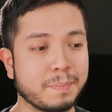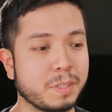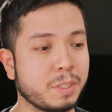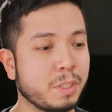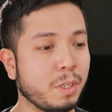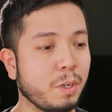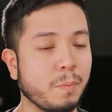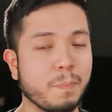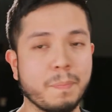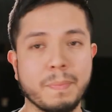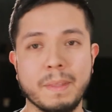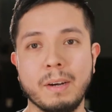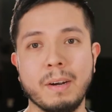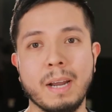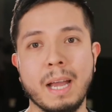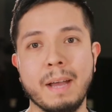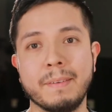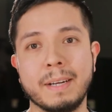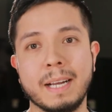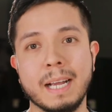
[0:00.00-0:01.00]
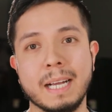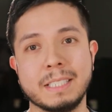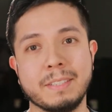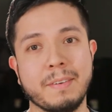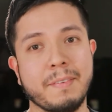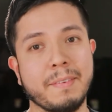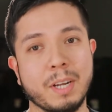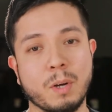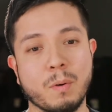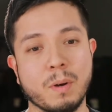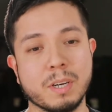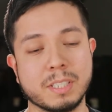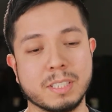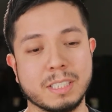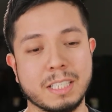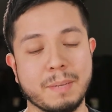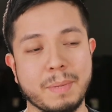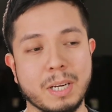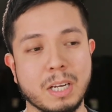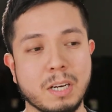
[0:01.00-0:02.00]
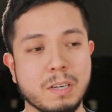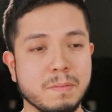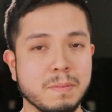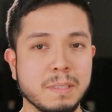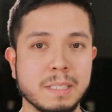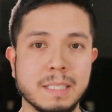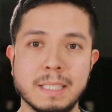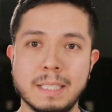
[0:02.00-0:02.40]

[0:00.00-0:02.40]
So there you have it, guys. If you have any questions, let me know.